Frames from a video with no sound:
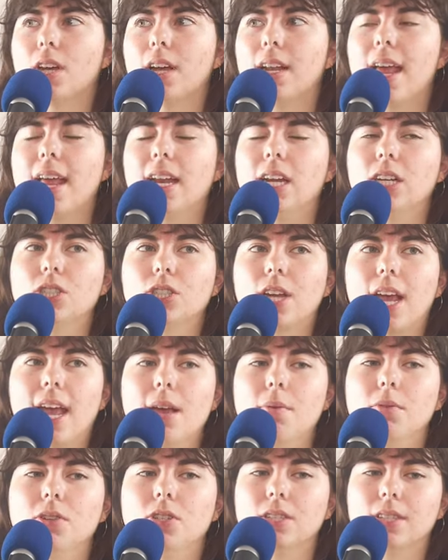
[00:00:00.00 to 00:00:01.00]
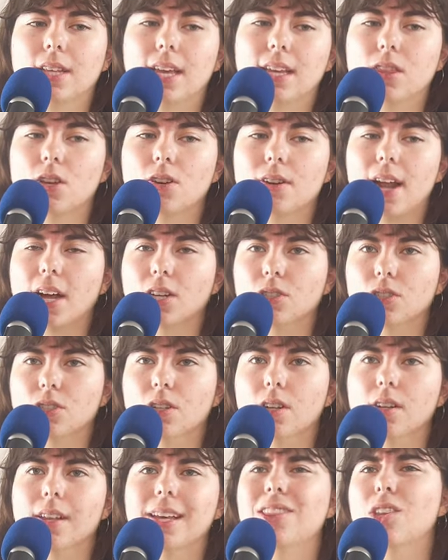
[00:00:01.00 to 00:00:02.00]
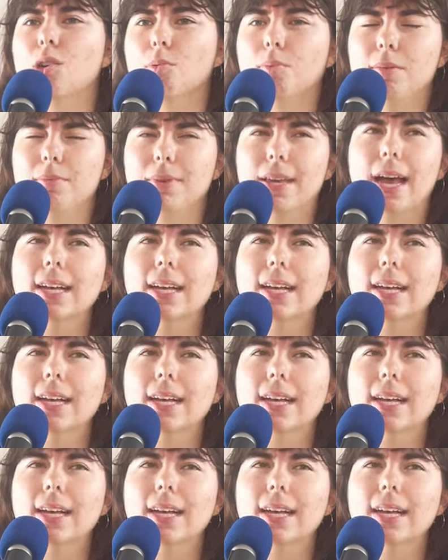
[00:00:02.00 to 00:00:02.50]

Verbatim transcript: on NHK, which is like their national, like their PBS.